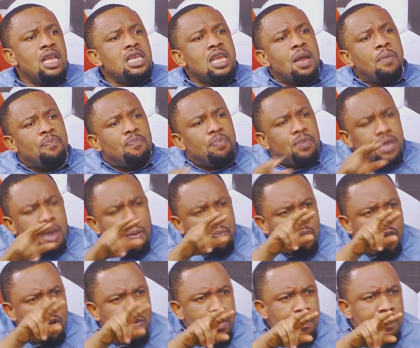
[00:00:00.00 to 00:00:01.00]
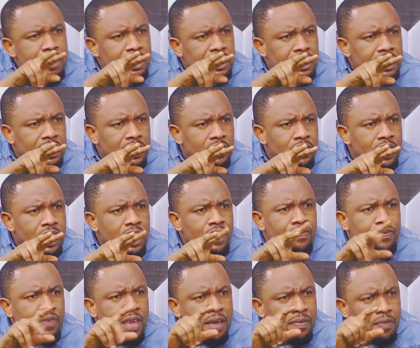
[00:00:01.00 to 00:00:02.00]
The problem is,
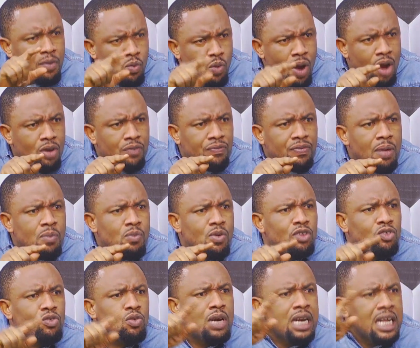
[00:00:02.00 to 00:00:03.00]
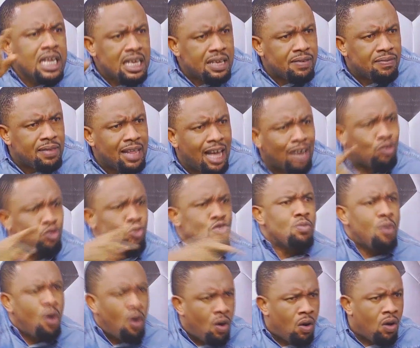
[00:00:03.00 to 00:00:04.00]
if even one of them were to leave, there are 2
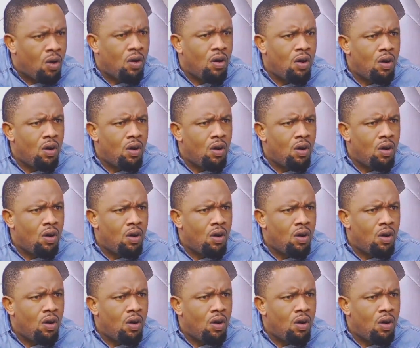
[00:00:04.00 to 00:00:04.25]
more.